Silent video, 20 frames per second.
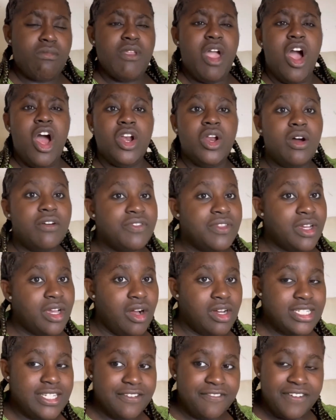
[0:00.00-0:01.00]
lot of the
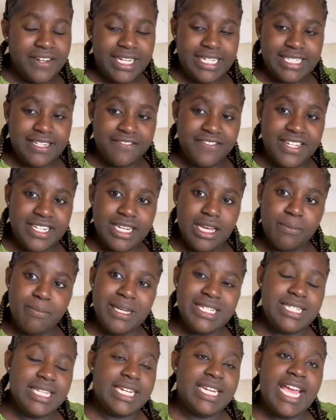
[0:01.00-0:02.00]
girls are feeling Davida.
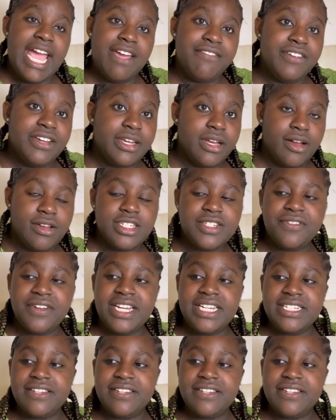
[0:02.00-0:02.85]
Basically, every girl is feeling